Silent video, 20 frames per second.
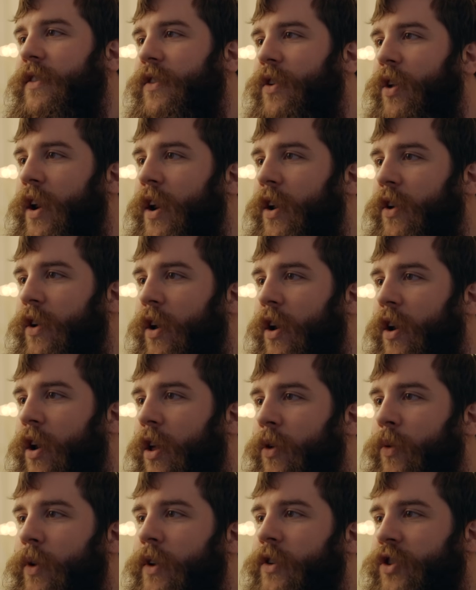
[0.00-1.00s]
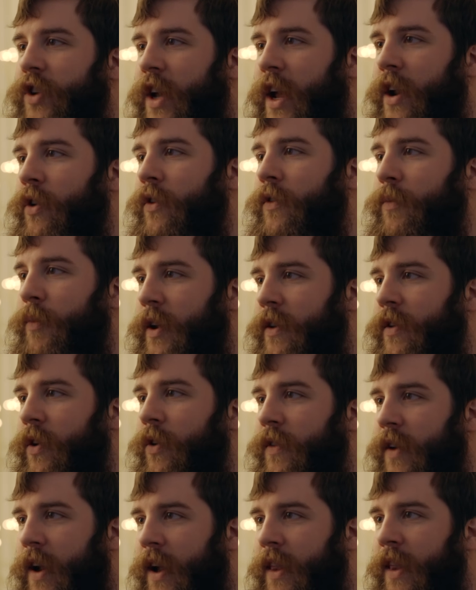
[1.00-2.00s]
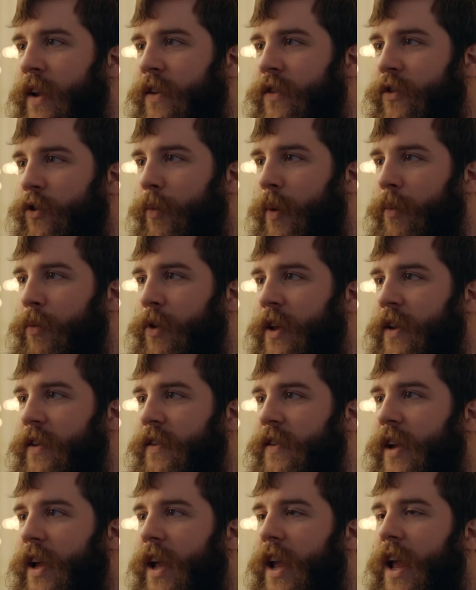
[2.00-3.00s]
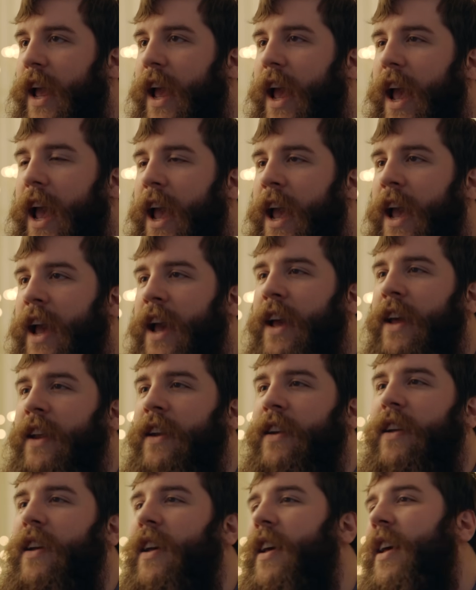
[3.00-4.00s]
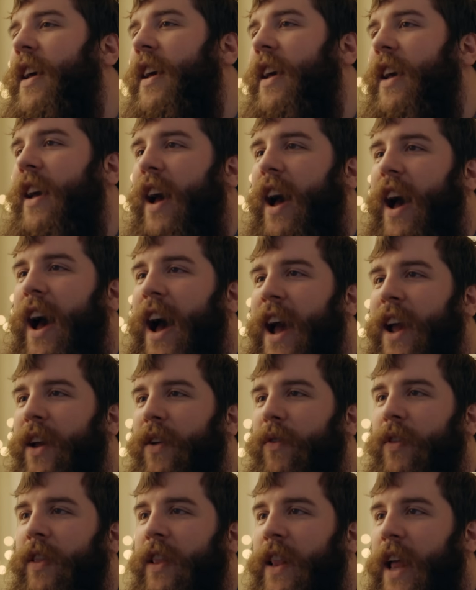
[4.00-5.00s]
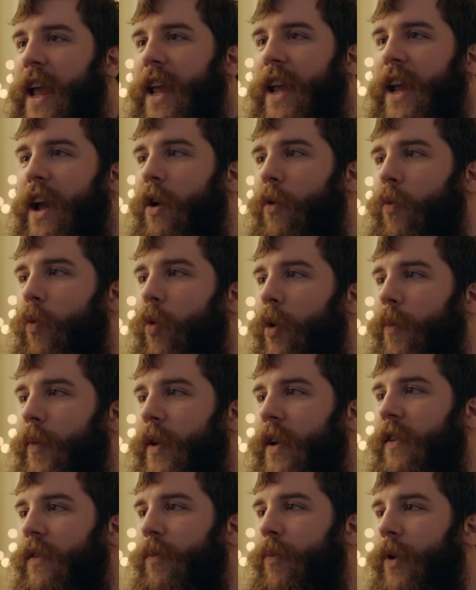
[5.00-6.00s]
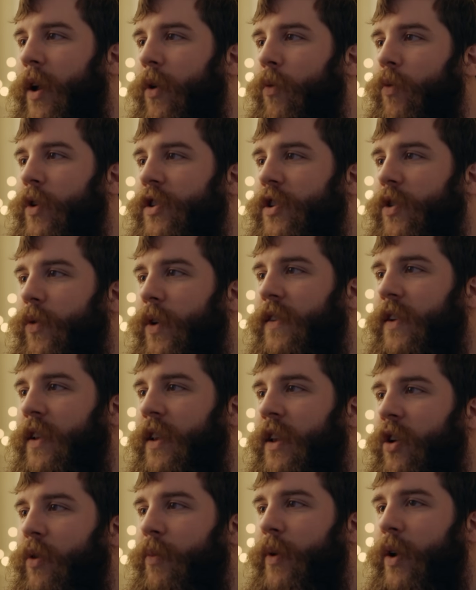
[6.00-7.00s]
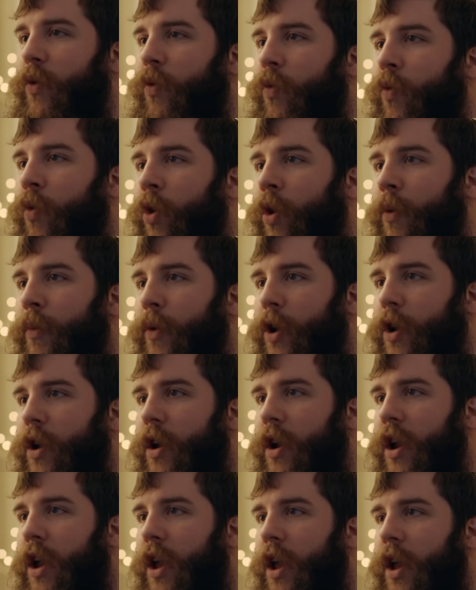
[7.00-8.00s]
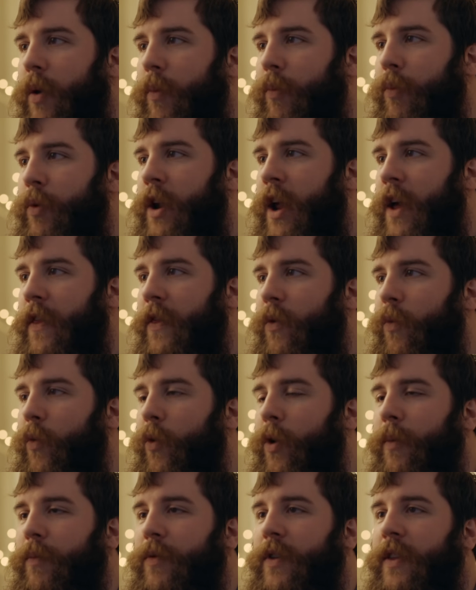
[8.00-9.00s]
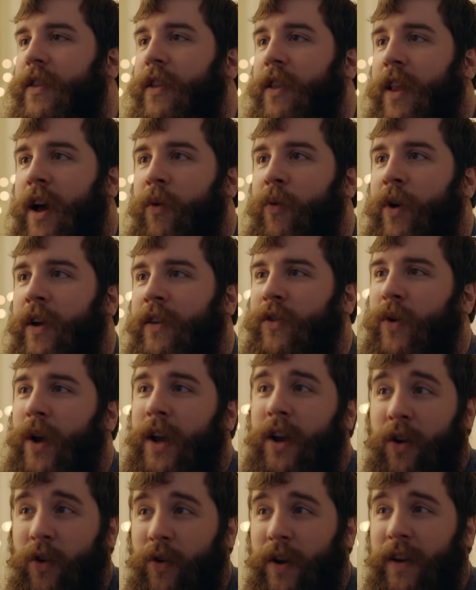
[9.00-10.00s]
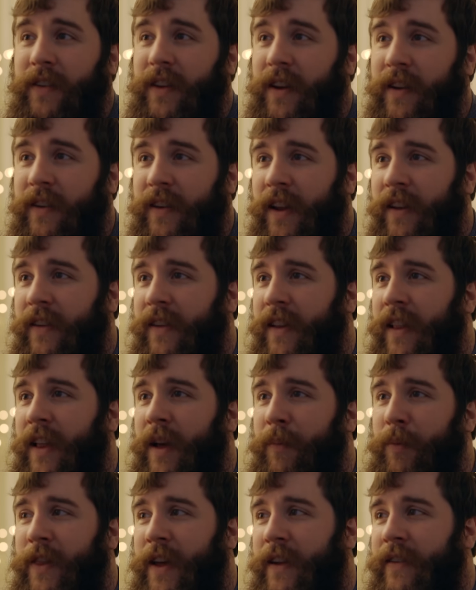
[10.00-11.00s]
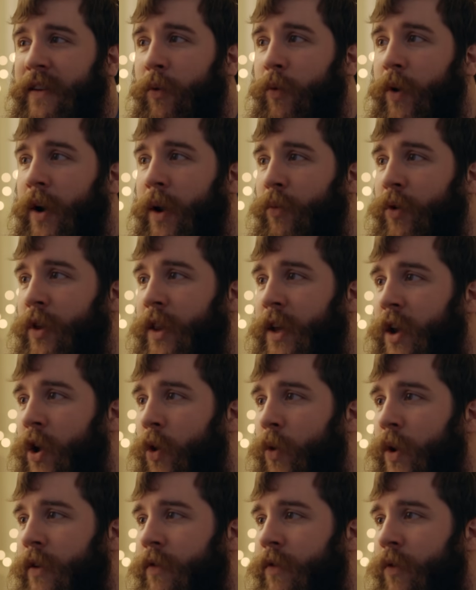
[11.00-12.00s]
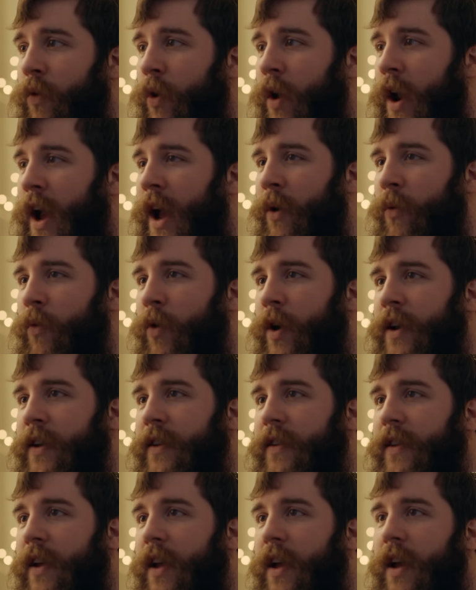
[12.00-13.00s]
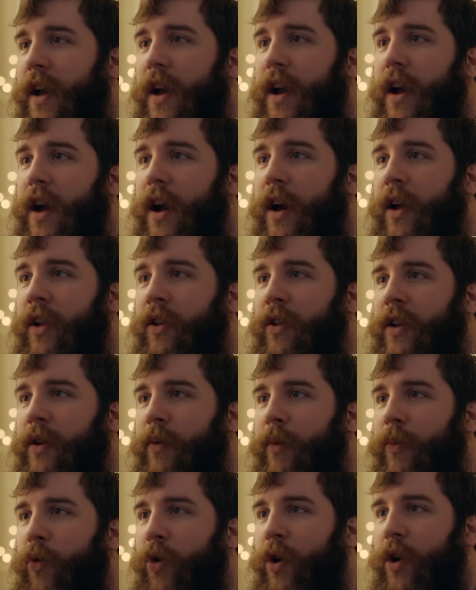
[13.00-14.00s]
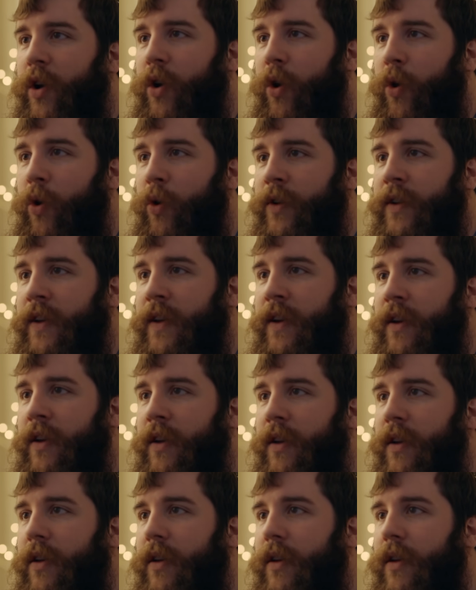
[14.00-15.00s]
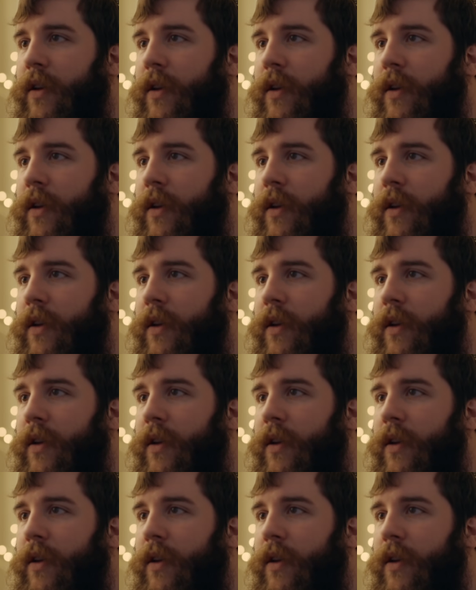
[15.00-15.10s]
Let's go down here to our color wheel, shadows, midtones, highlights, you remember this. And I like how warm it is, but I wish it was a little bit warmer, but not in the warmth that the LUT was. So I can increase the intensity a lot, but that's not what I'm really going for. I want a little more golden